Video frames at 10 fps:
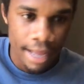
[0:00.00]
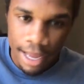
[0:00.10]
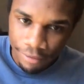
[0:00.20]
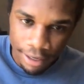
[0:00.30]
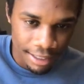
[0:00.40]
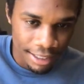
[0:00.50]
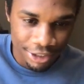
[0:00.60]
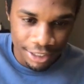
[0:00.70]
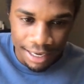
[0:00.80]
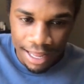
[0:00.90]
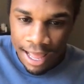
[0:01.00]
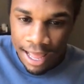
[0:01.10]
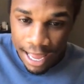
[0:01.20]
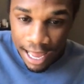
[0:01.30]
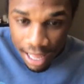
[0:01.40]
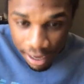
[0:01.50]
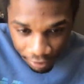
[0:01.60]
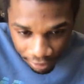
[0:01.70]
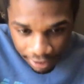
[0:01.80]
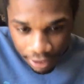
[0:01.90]
hand recognition, and
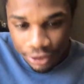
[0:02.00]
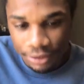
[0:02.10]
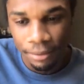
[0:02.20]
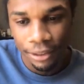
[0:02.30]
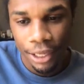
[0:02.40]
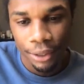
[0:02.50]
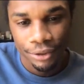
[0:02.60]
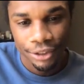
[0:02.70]
everything else below.